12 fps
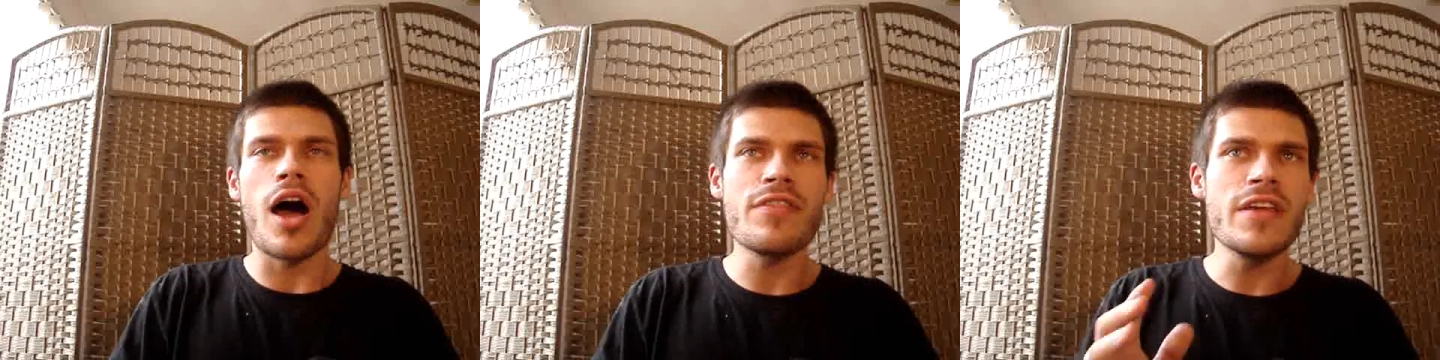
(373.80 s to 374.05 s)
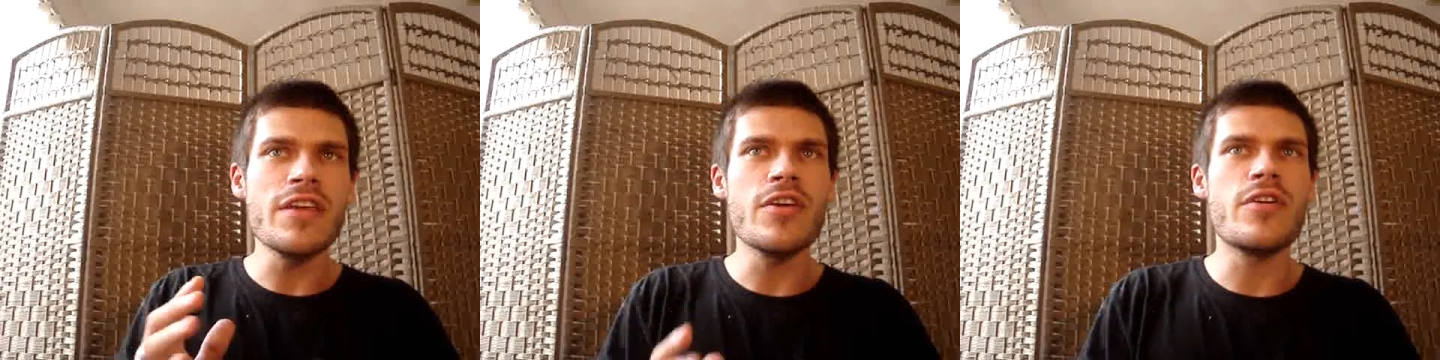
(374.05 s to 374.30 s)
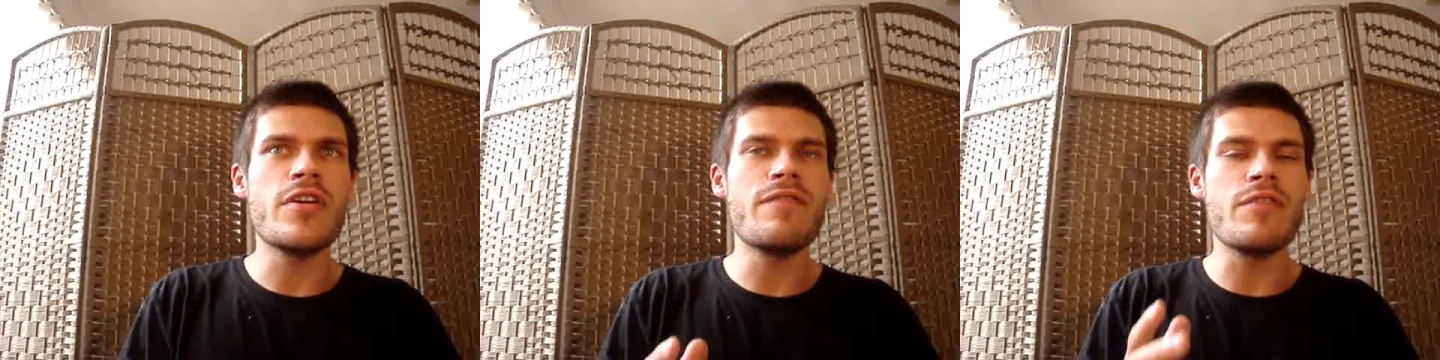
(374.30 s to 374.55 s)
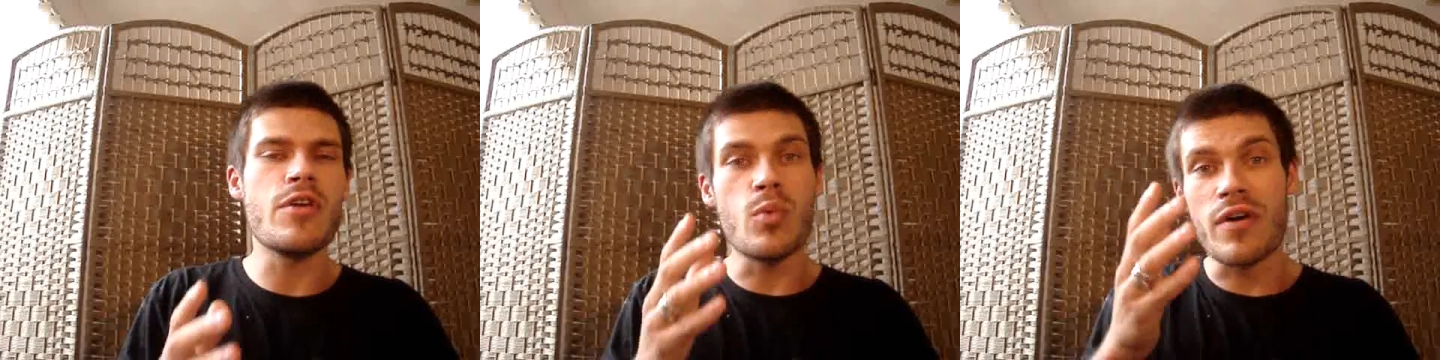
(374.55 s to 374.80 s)
I think
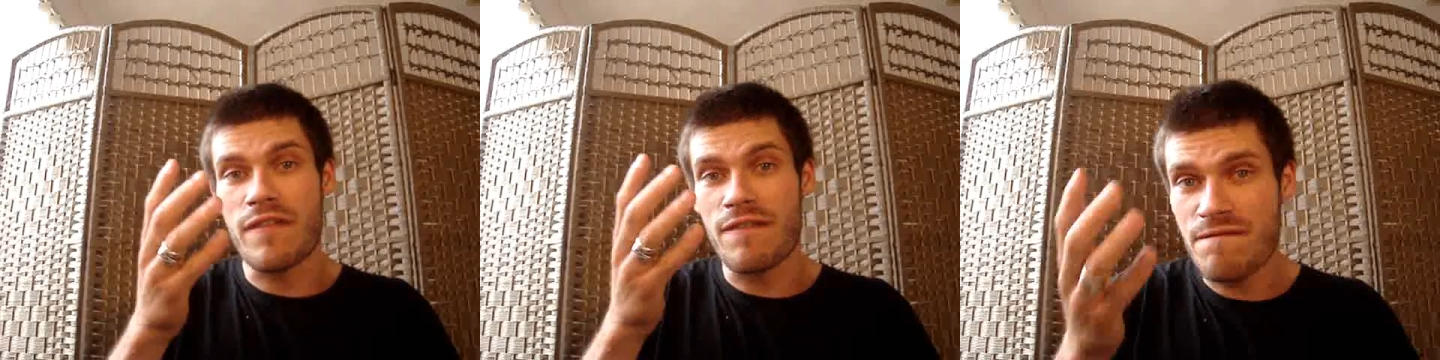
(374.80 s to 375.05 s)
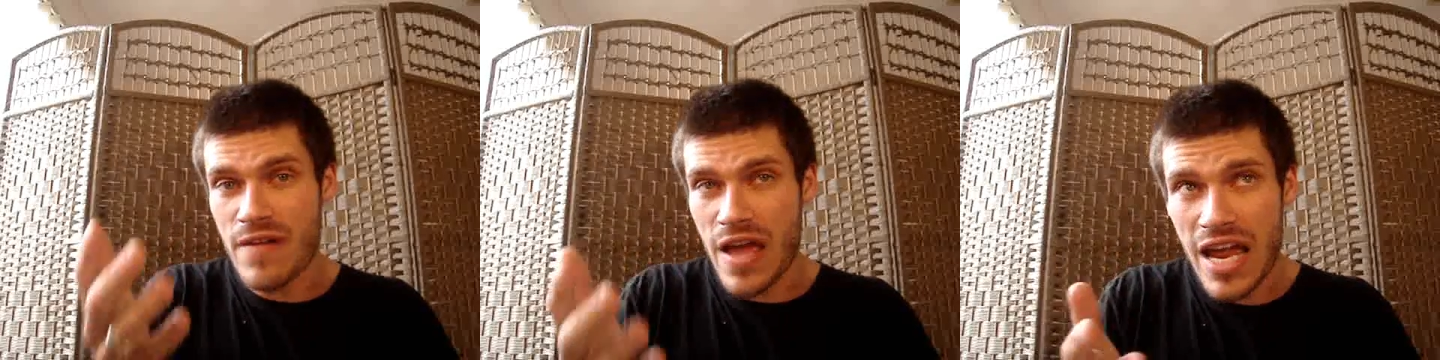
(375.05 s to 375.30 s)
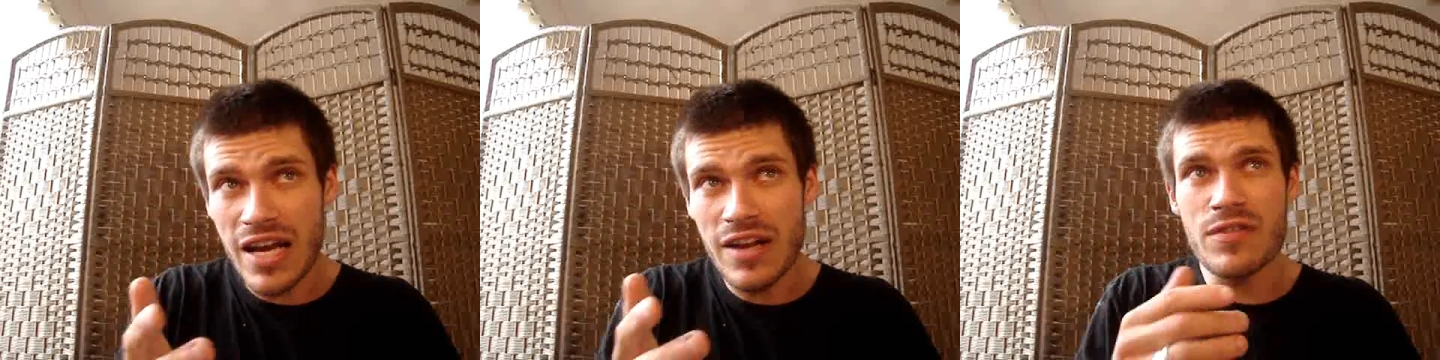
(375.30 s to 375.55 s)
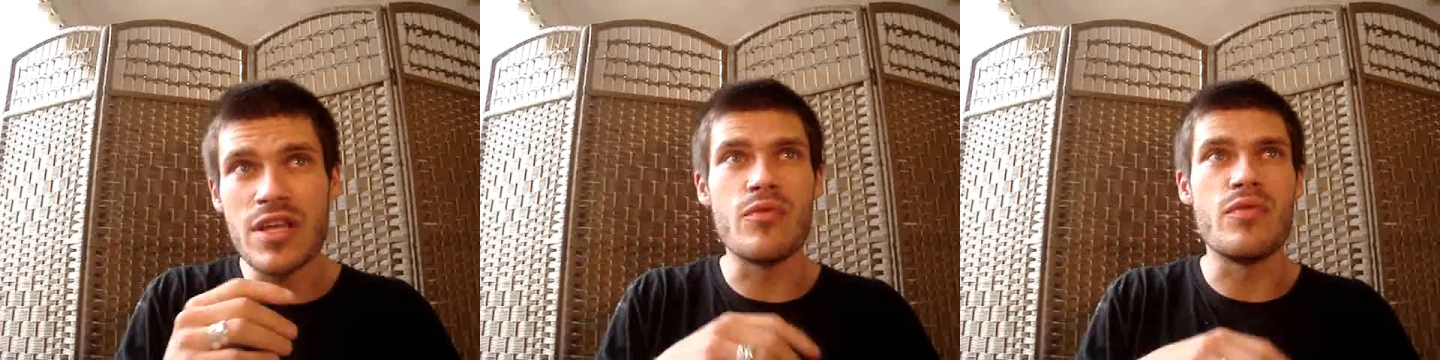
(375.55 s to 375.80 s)
if you were a fan
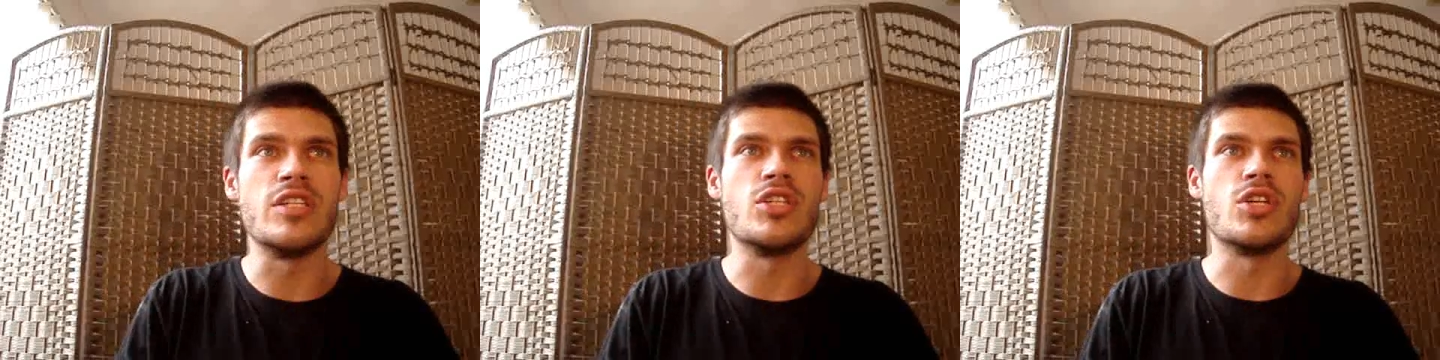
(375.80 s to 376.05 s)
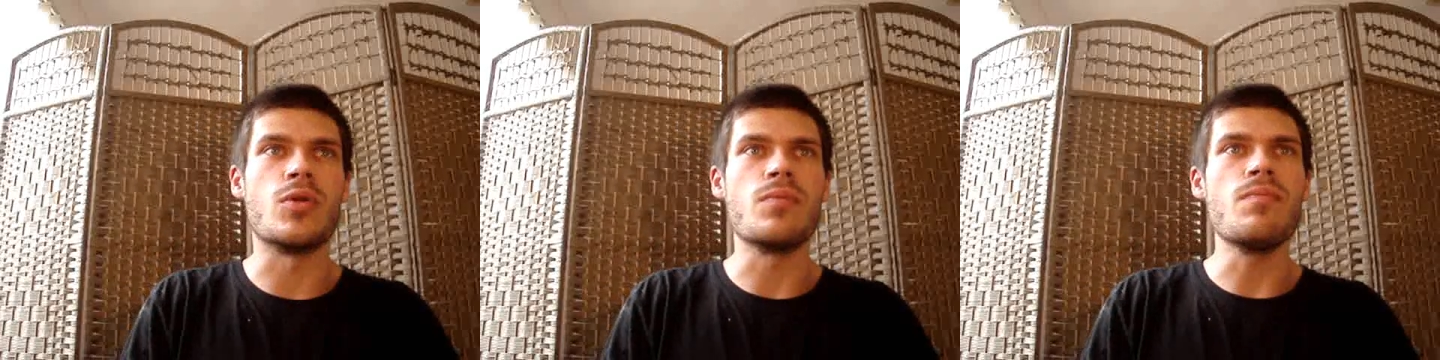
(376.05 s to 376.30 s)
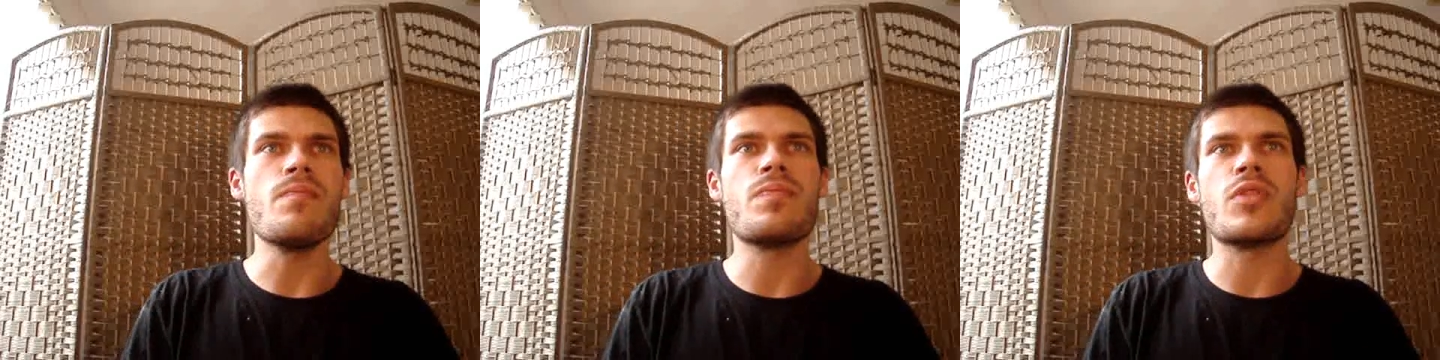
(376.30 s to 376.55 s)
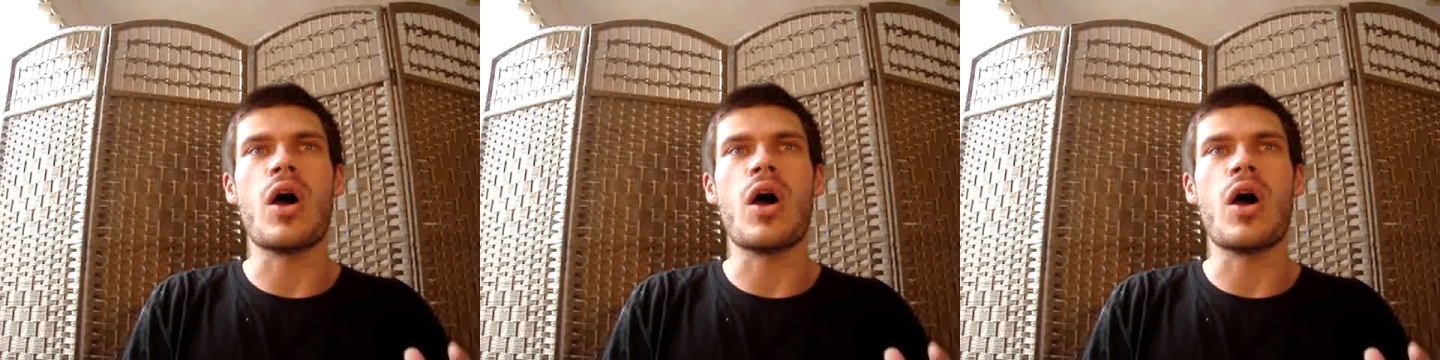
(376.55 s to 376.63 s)
of the original,